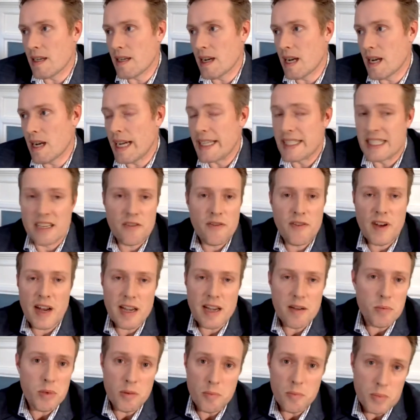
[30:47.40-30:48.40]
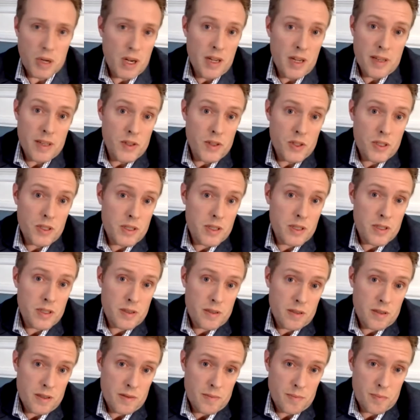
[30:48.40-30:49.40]
uh, identifiable
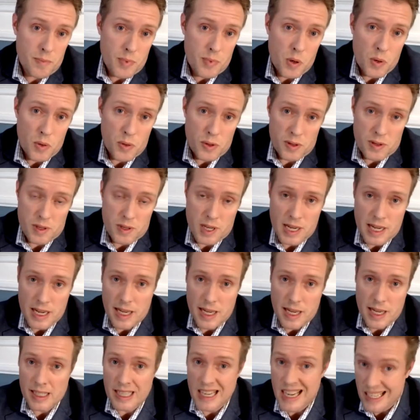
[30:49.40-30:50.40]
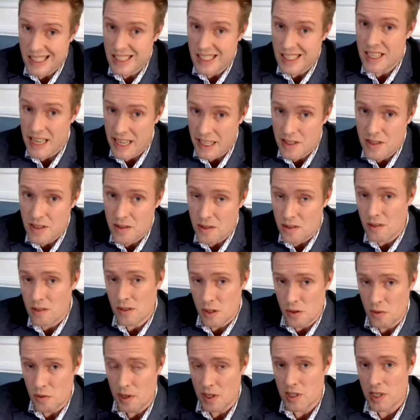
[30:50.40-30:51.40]
buttons, both uh, continental,
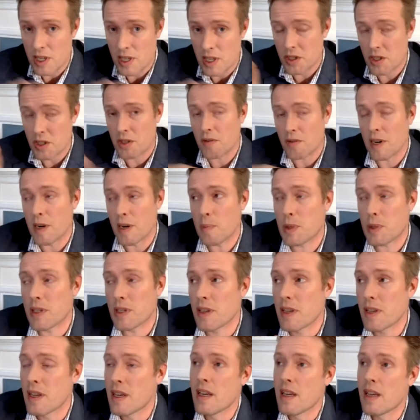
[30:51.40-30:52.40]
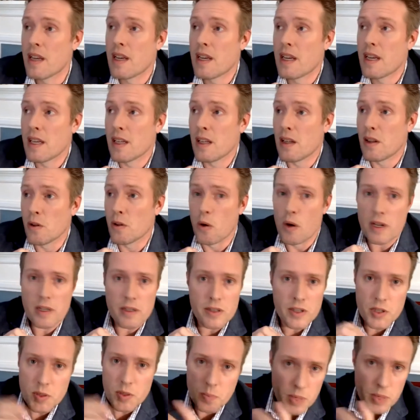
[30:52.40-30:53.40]
USA script,
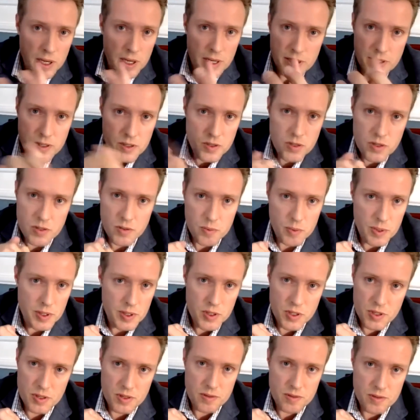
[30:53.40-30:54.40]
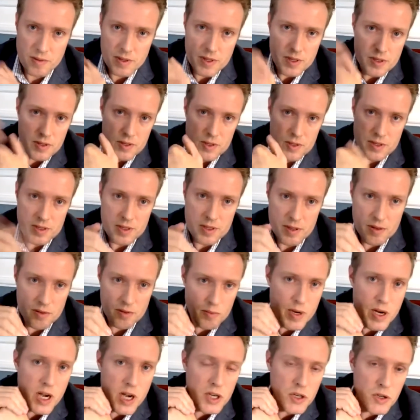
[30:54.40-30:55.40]
loyalist buttons, which there's
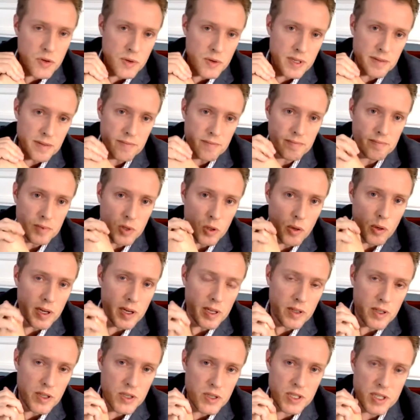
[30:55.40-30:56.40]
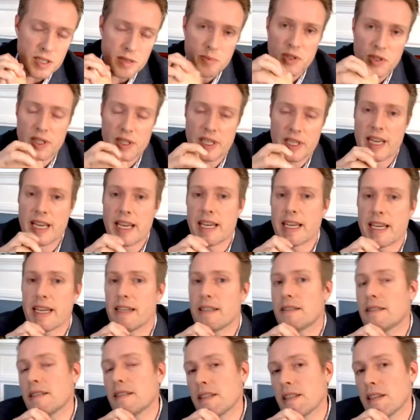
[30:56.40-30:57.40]
300 loyalists in a
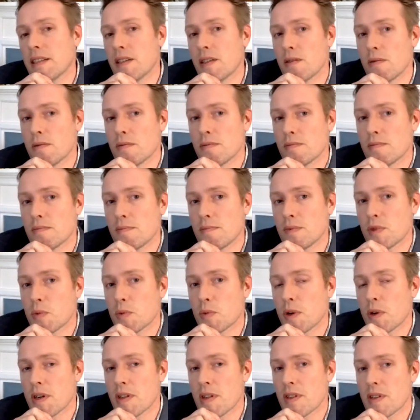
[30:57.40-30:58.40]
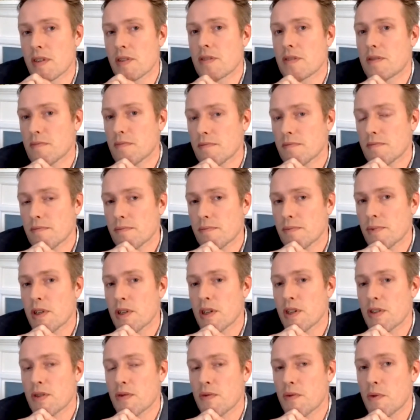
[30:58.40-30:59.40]
brigade, you know, as part of these
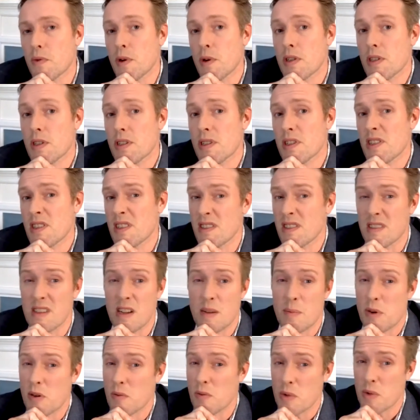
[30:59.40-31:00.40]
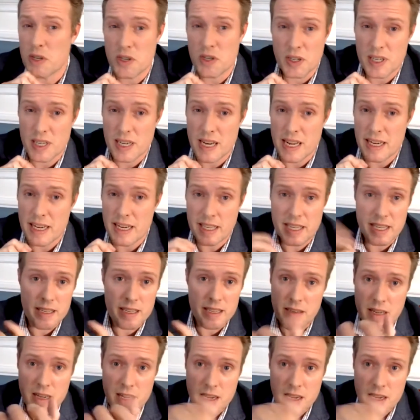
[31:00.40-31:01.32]
British forces, a number of which are Connecticut